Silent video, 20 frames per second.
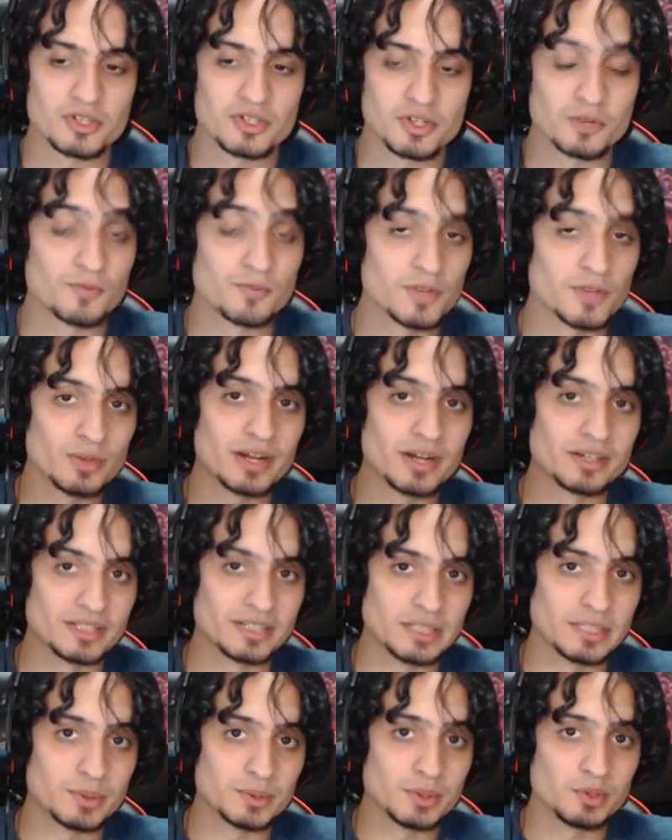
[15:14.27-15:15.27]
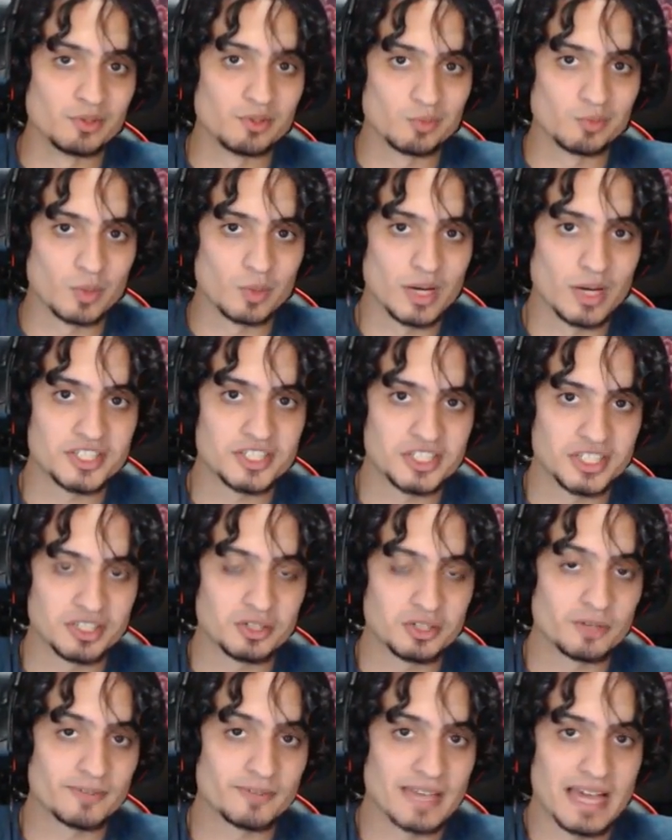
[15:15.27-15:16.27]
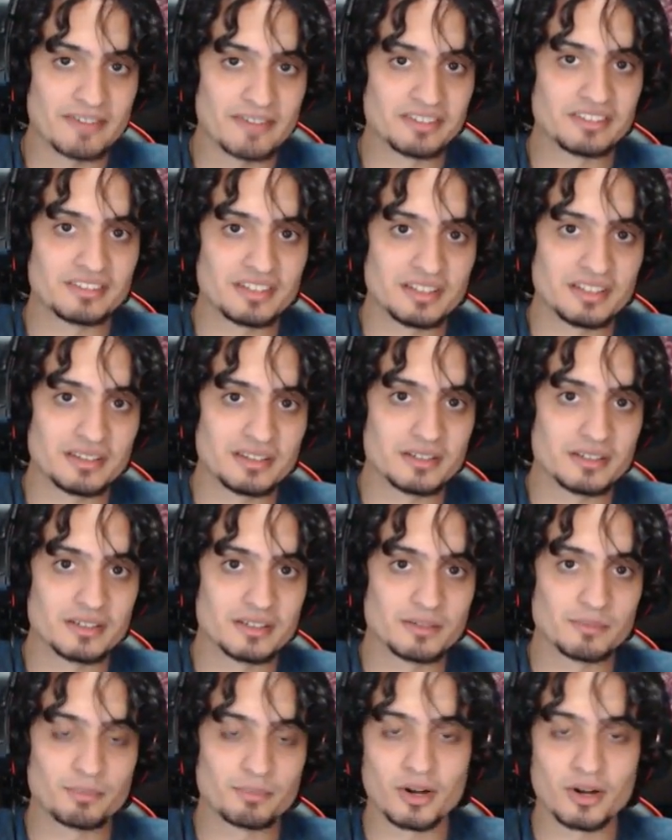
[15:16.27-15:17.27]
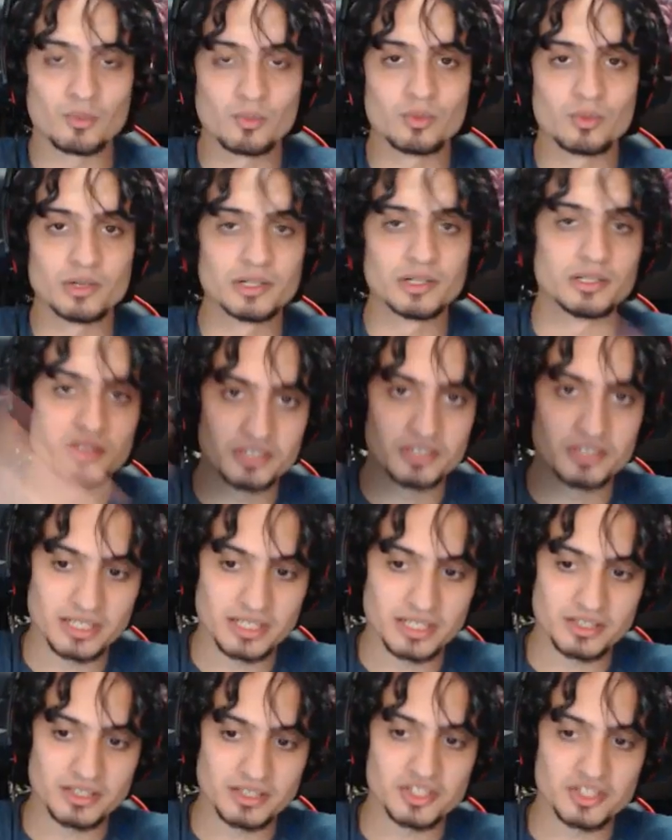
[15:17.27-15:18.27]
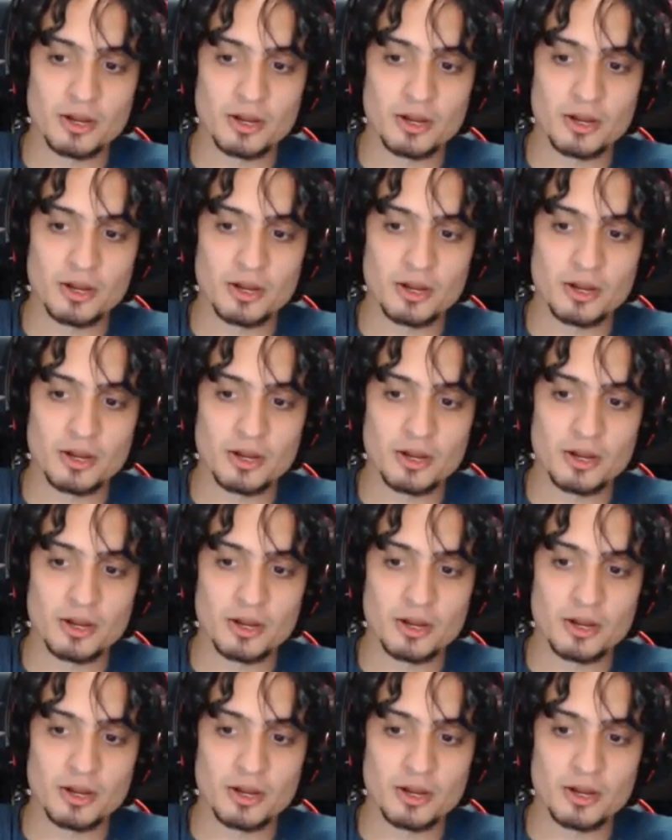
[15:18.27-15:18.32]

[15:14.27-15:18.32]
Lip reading: For the record, anyone who's watching, if you haven't seen the part 1, check the channel.